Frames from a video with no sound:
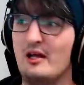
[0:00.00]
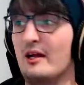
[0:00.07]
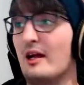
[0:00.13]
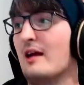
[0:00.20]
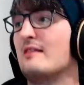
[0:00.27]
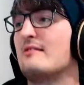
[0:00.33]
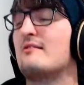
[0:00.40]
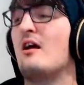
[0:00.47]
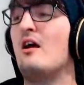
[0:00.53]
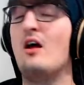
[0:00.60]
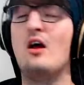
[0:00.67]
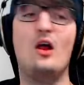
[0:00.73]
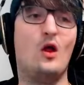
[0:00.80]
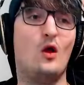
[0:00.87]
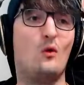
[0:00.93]
I guess.
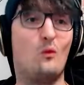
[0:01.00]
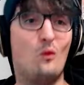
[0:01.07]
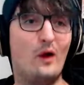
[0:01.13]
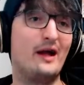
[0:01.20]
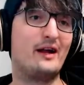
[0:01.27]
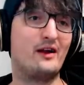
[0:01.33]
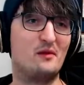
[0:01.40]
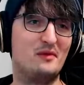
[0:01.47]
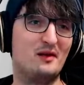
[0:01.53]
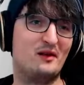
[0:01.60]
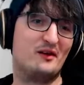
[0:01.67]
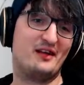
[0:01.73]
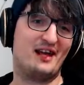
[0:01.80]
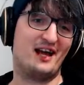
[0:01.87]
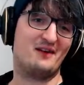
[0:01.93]
We're going to be
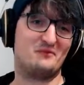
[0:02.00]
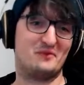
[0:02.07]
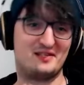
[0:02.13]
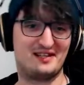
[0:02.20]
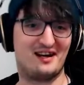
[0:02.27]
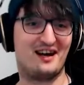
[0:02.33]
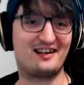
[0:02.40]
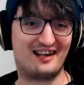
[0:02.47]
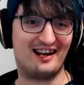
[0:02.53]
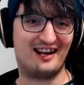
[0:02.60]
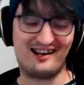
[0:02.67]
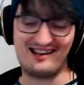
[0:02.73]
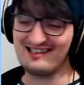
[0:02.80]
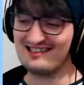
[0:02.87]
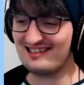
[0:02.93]
looking at bizarre
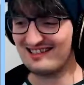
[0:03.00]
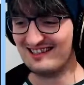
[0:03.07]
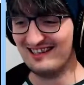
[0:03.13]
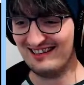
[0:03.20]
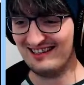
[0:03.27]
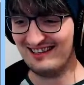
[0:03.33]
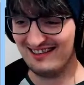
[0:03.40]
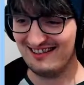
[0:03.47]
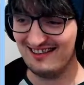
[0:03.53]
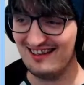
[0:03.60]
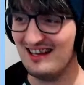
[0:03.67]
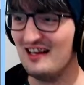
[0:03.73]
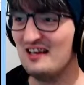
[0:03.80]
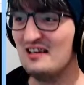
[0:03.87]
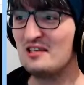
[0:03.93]
cards.
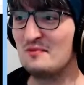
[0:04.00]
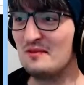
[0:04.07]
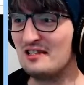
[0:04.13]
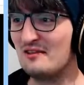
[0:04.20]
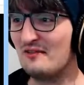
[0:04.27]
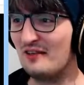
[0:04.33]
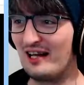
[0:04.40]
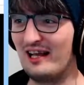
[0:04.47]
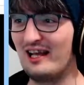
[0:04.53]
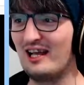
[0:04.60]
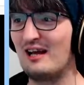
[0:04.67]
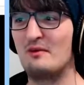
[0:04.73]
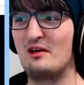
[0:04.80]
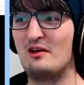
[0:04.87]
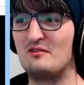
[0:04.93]
Specifically,
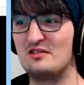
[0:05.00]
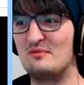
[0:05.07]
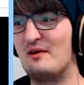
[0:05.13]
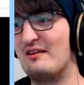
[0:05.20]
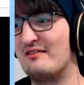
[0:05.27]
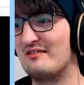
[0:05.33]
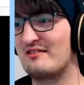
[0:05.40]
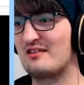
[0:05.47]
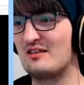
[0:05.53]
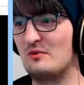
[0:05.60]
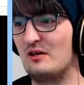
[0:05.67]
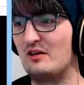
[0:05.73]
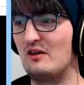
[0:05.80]
and I'm going to use the buttons because why